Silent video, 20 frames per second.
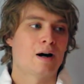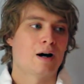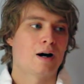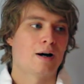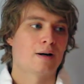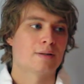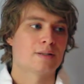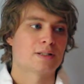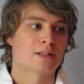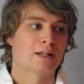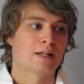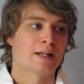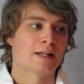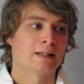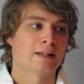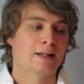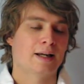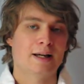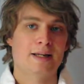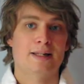I was
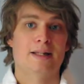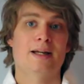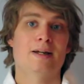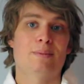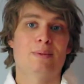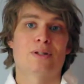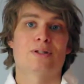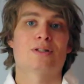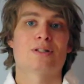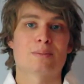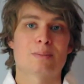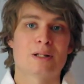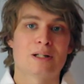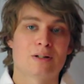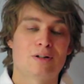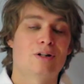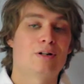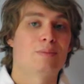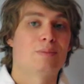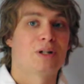like, hey, yeah, we got something in
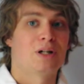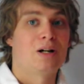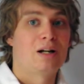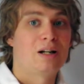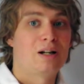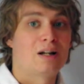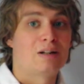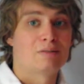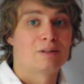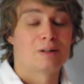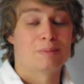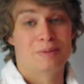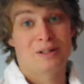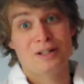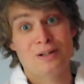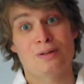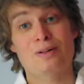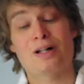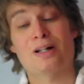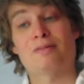common. I like rugby,
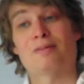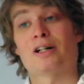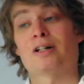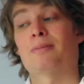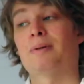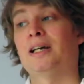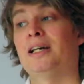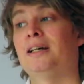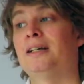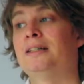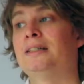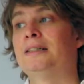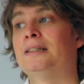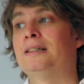you like rugby.